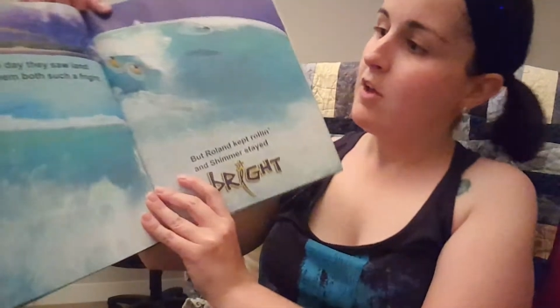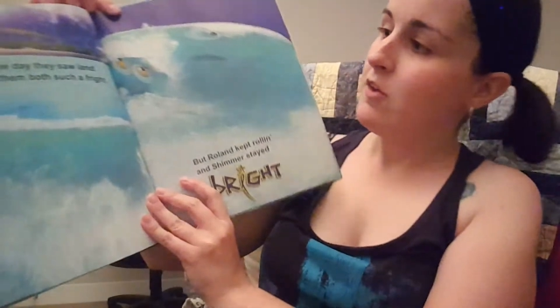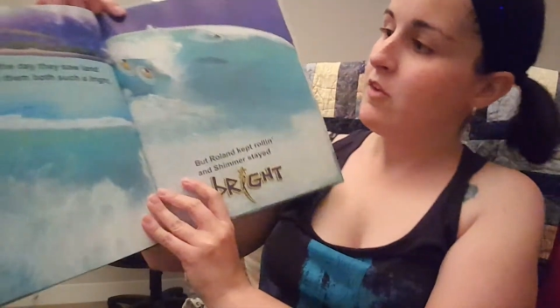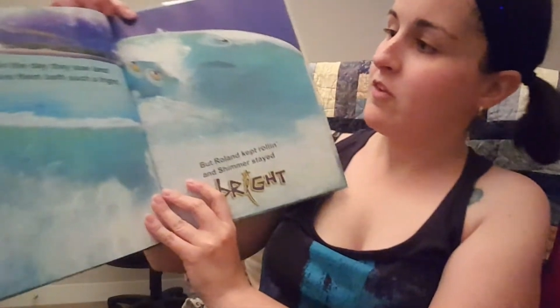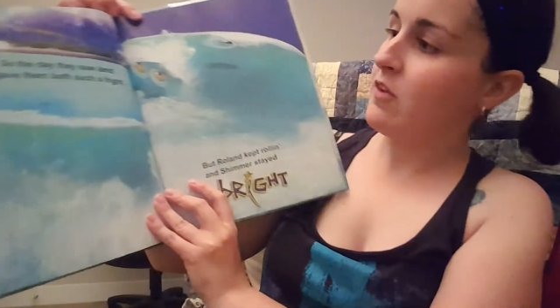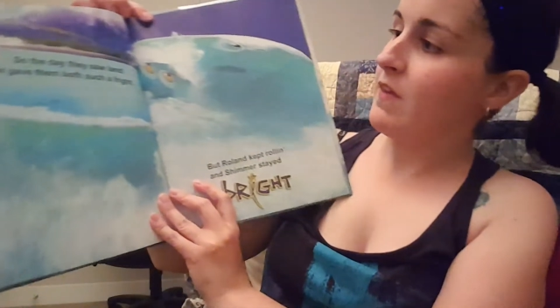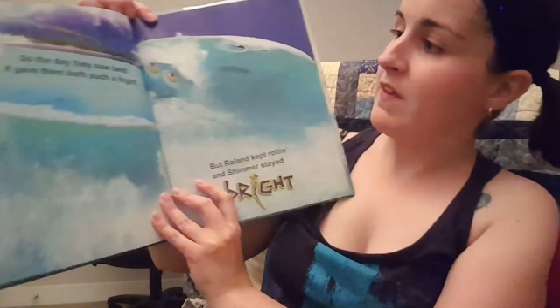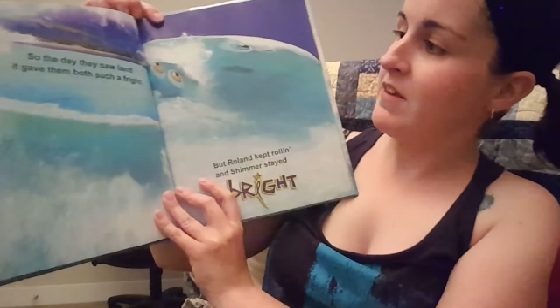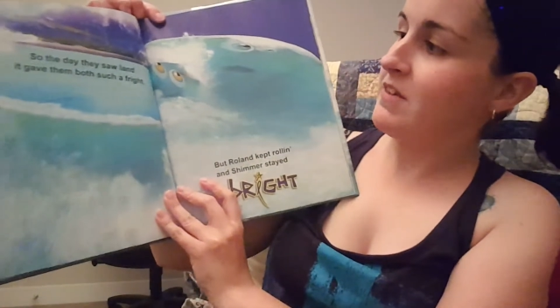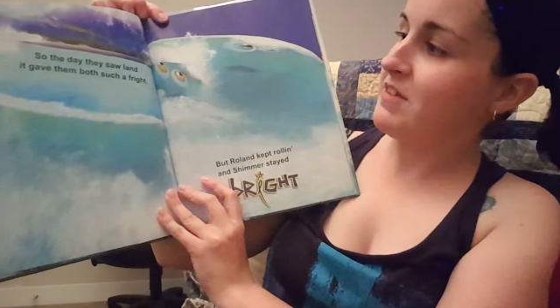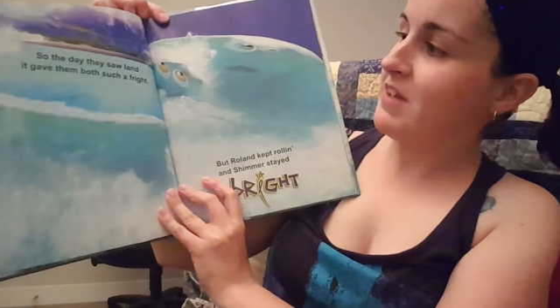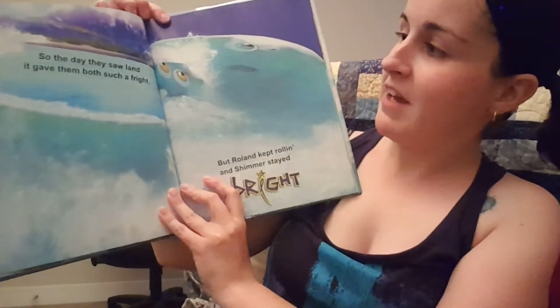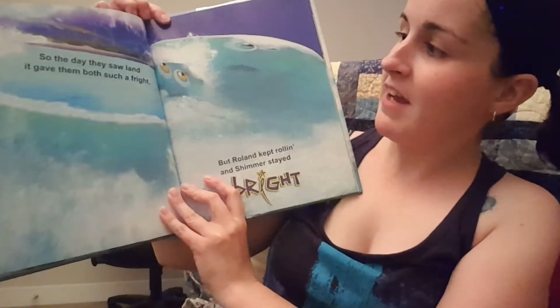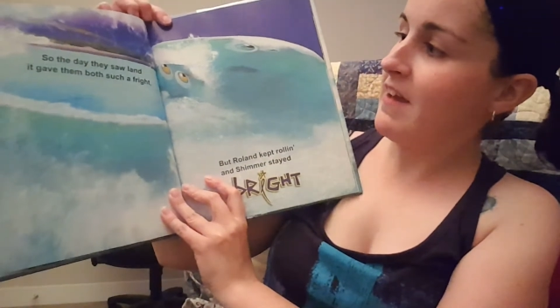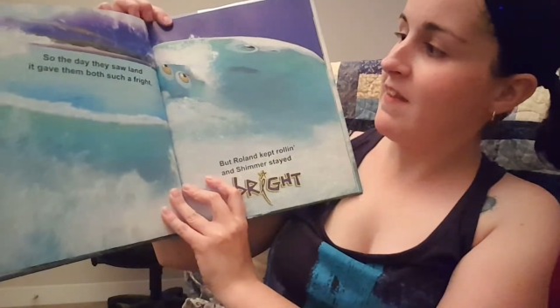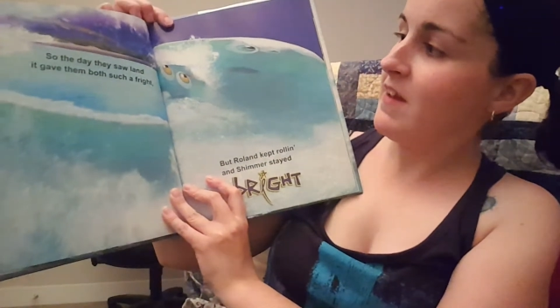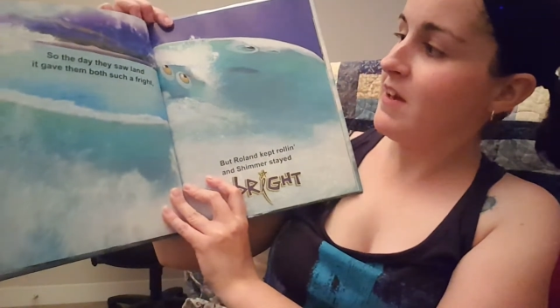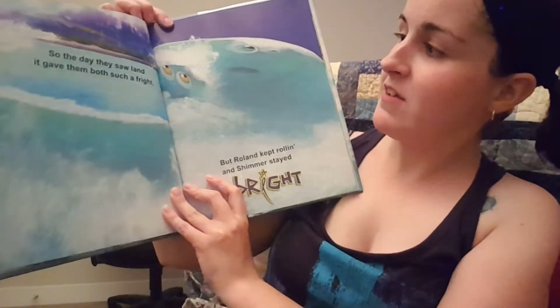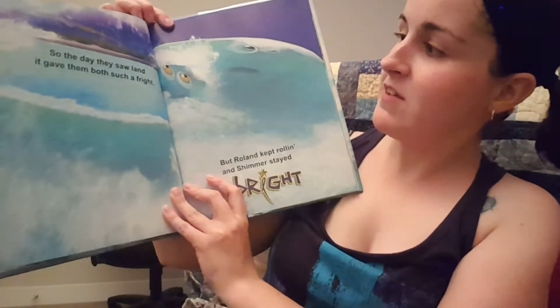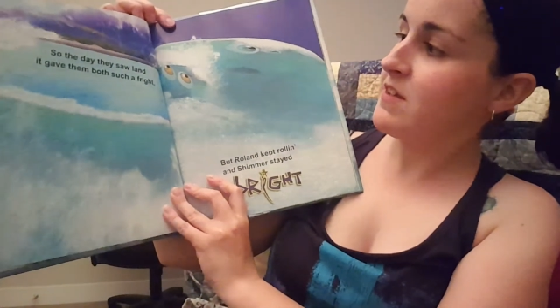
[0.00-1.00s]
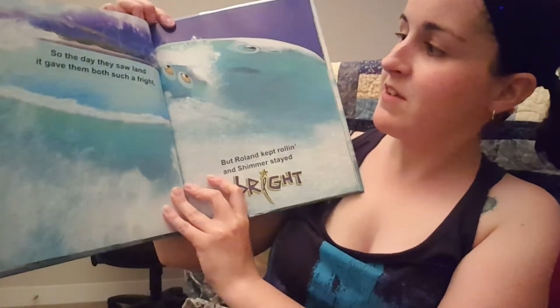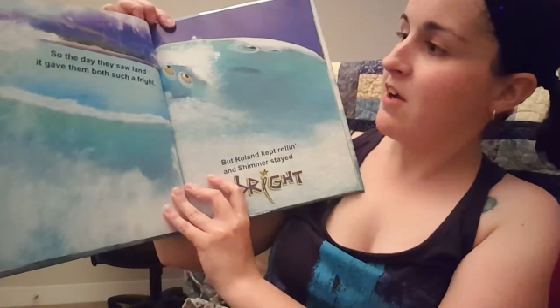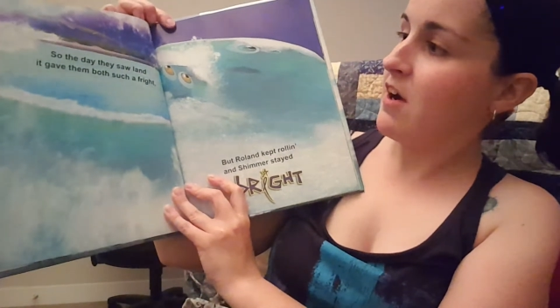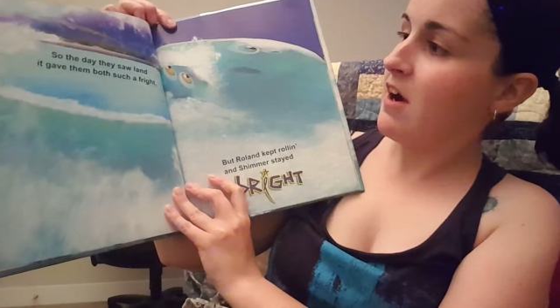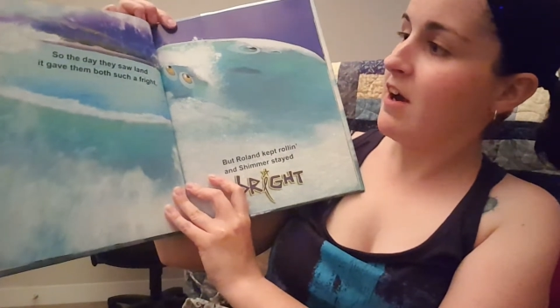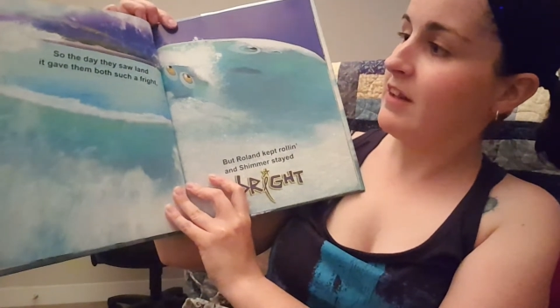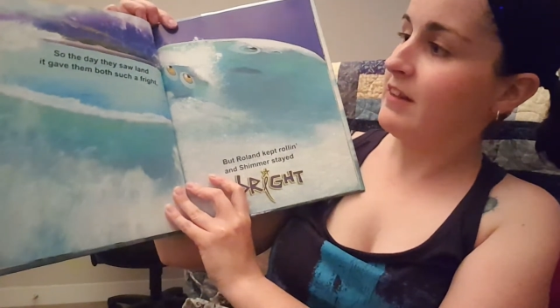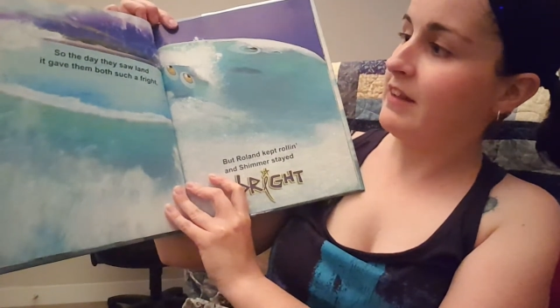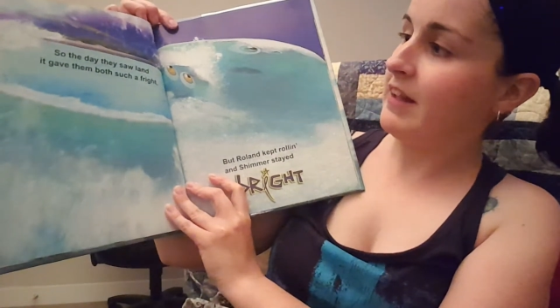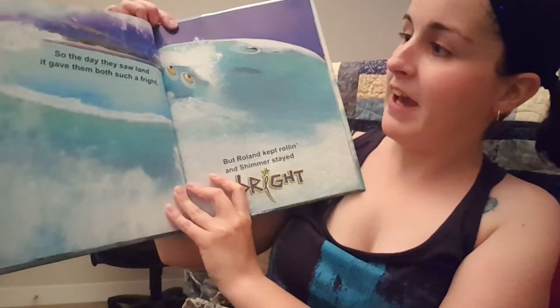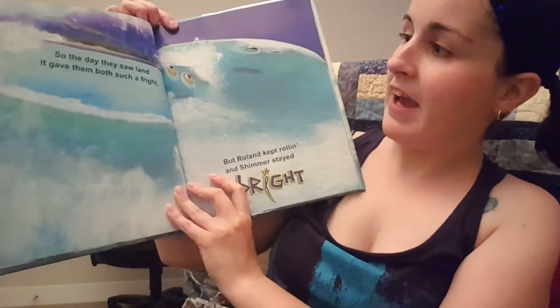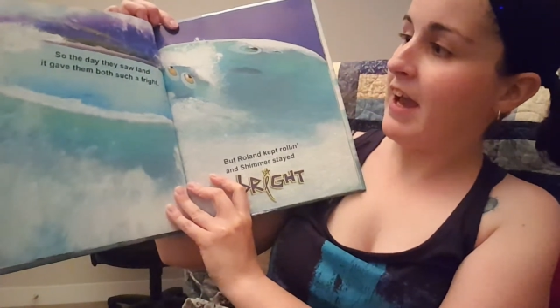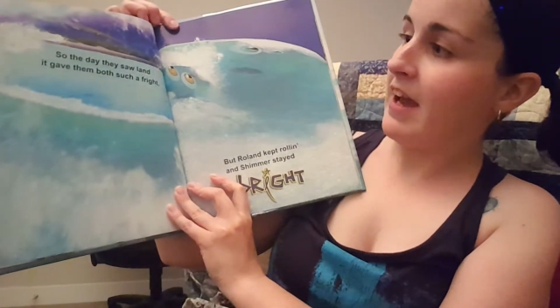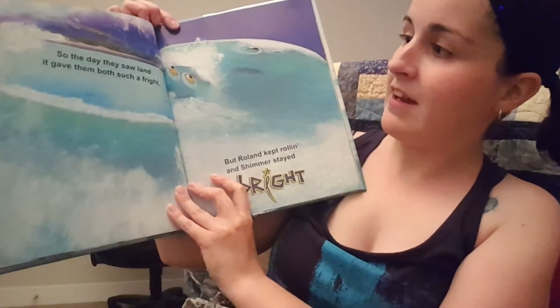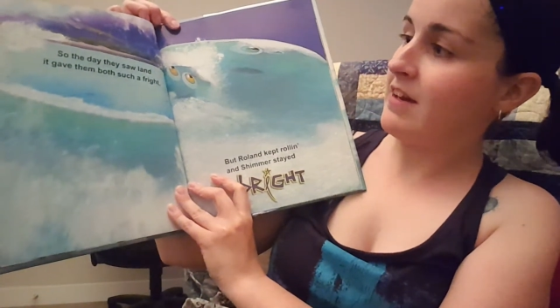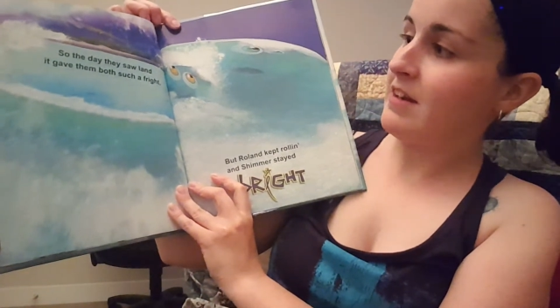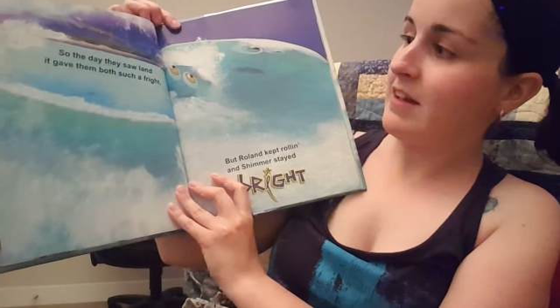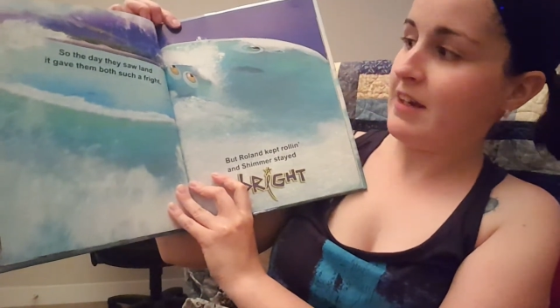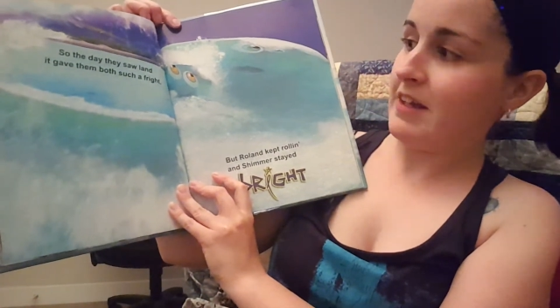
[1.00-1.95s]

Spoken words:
So the day they saw land,